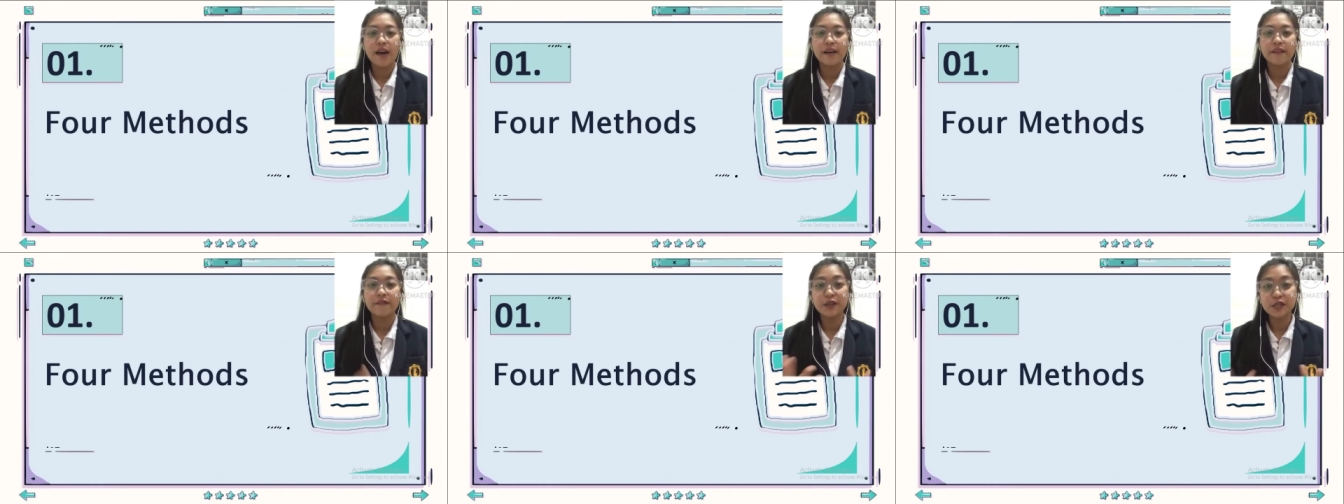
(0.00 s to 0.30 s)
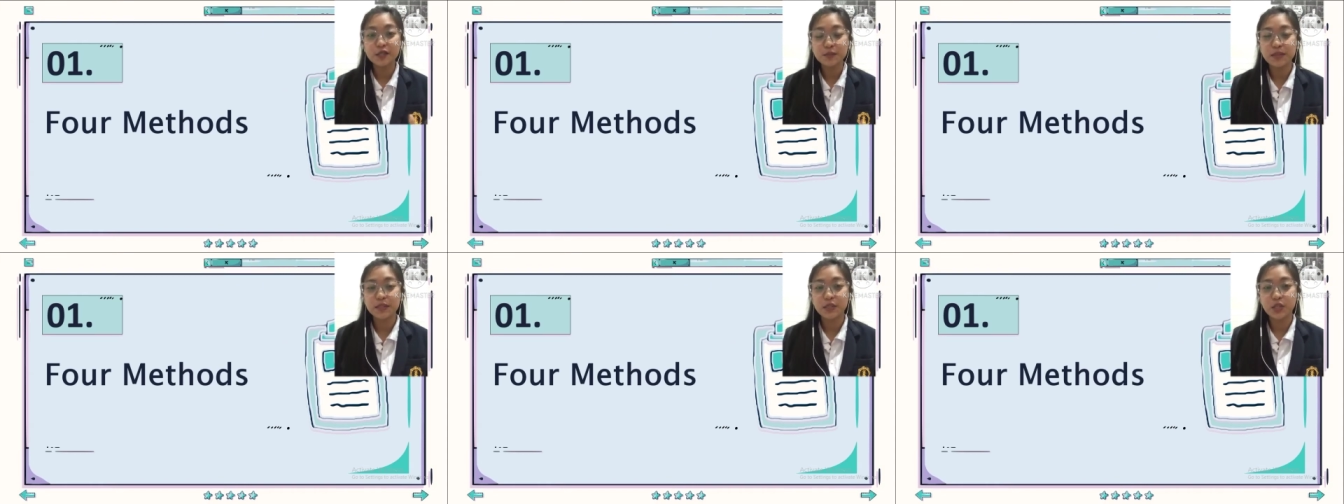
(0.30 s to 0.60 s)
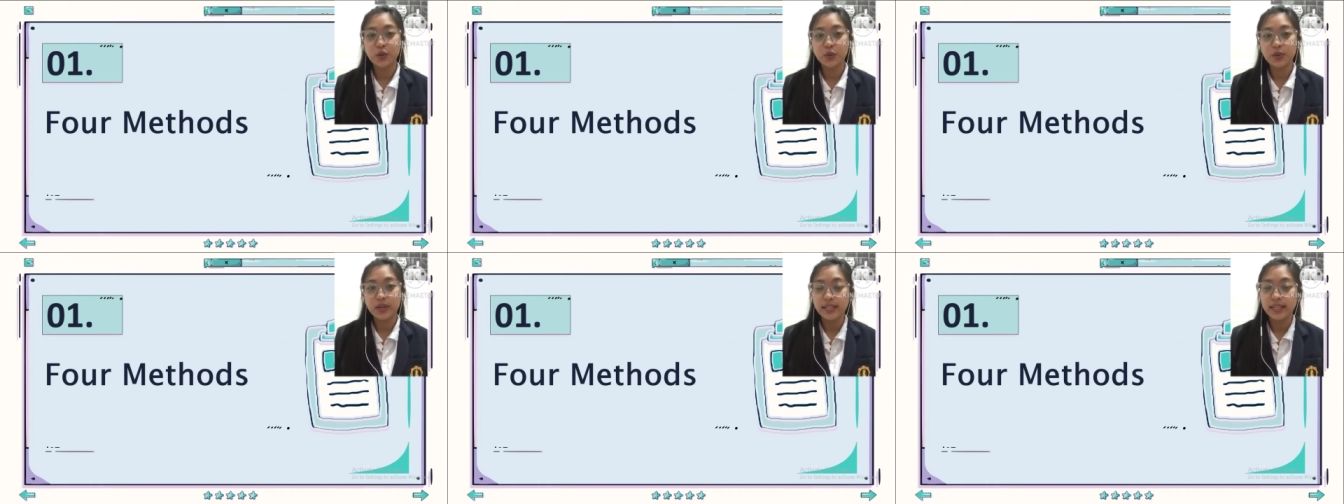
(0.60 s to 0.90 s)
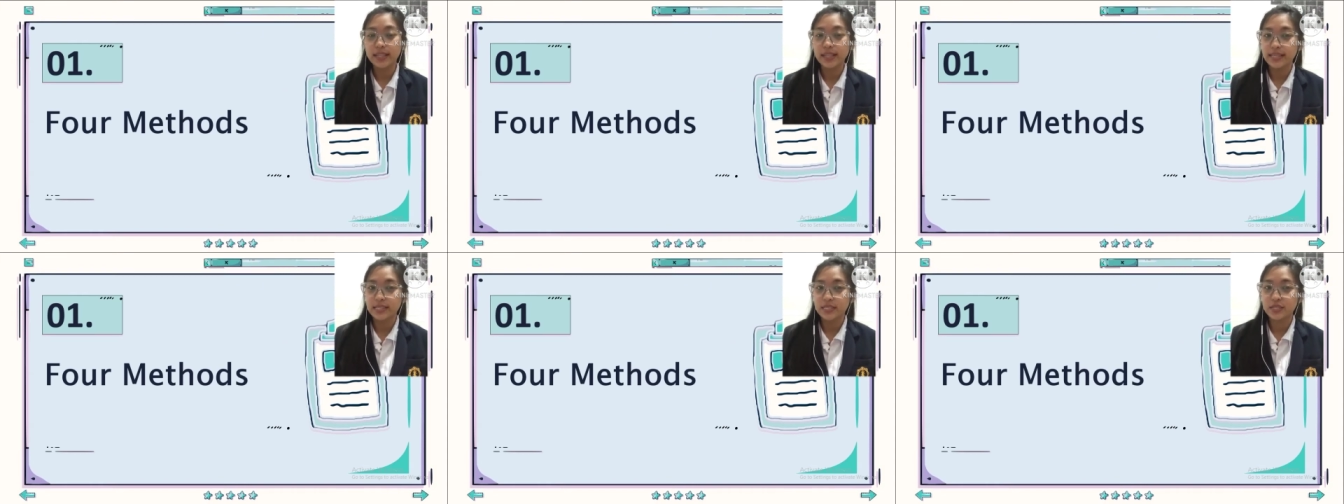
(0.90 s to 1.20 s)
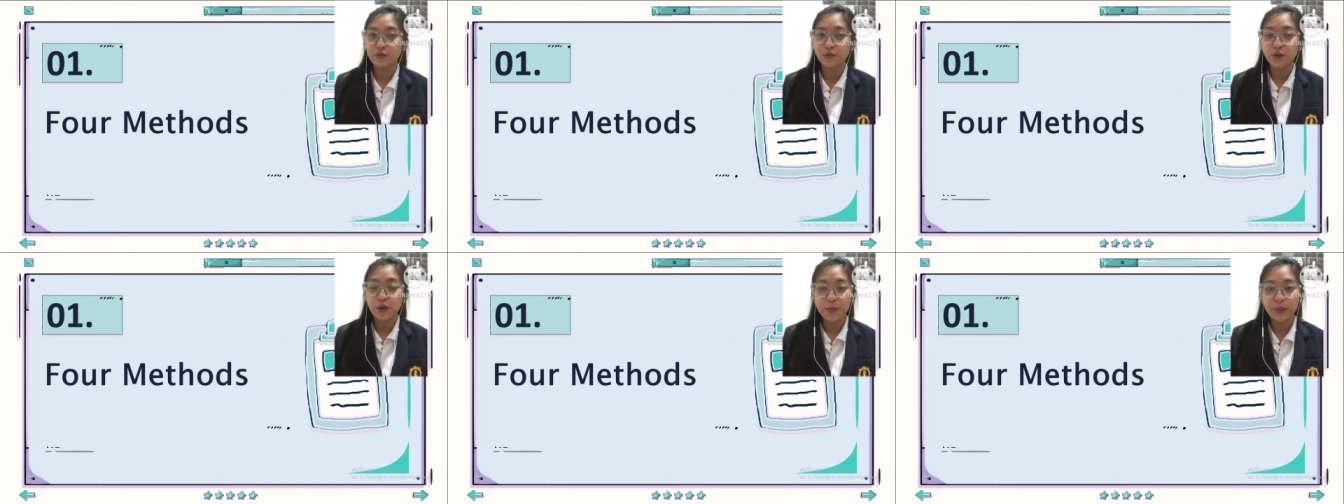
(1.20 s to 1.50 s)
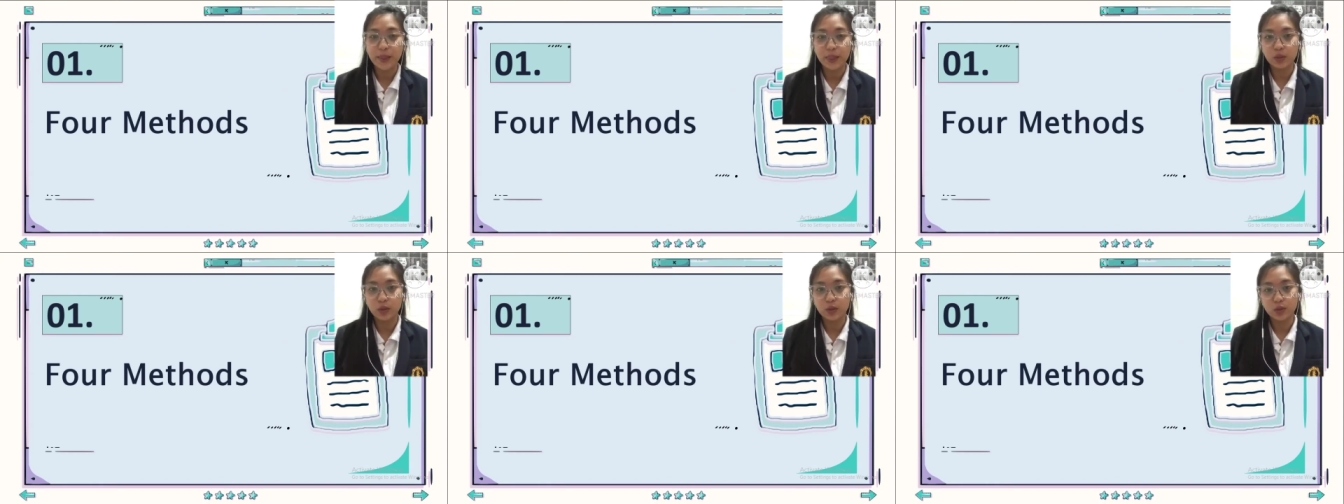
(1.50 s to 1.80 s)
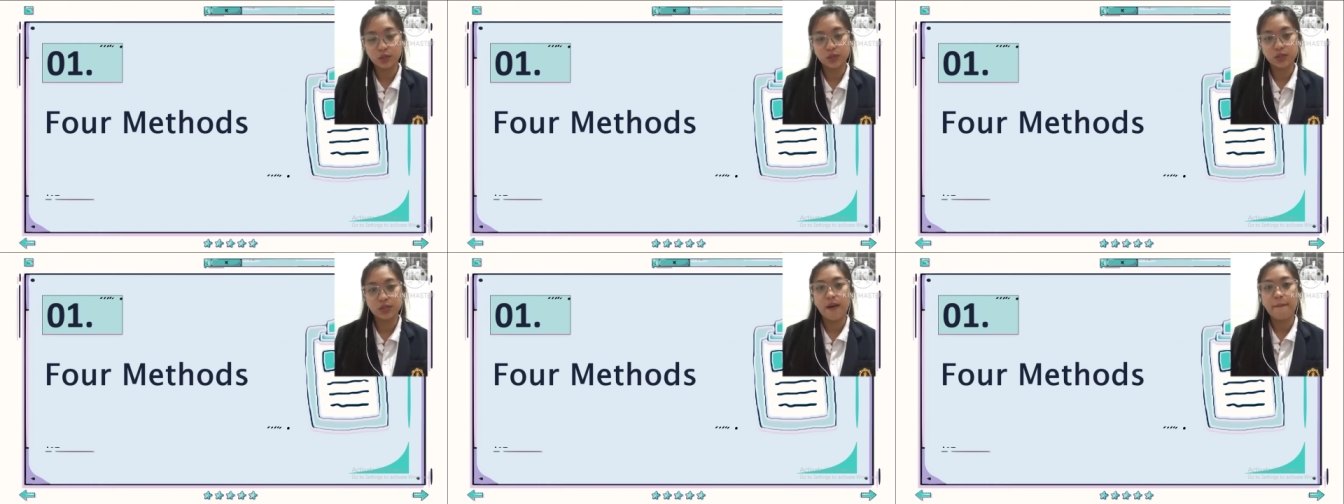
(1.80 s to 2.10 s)
First material is for
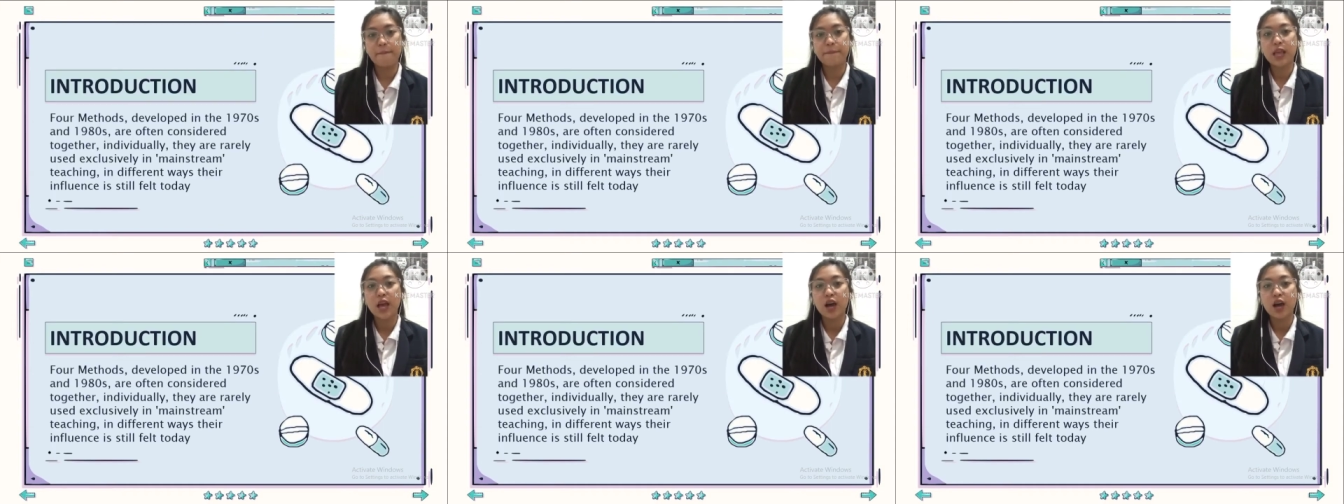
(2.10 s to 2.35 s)
methods.